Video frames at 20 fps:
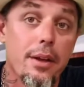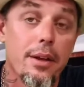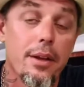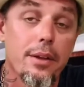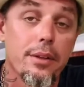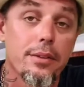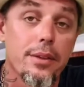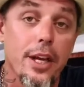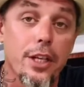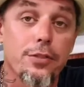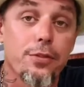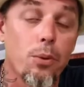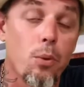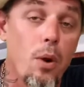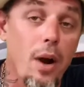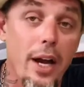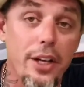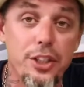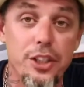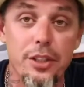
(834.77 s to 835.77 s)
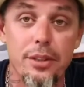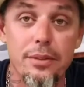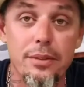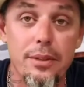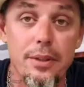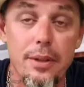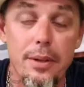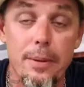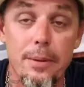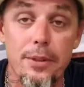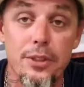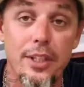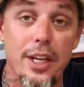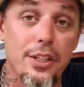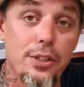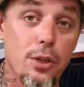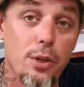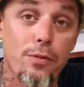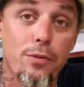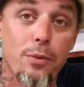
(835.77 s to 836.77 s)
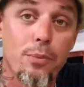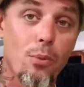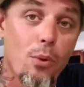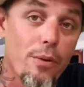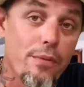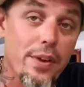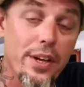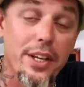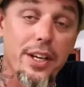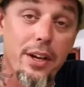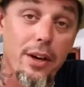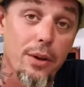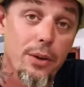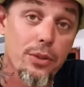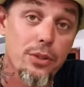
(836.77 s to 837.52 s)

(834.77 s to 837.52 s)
Thanks for watching. Stay tuned for more videos.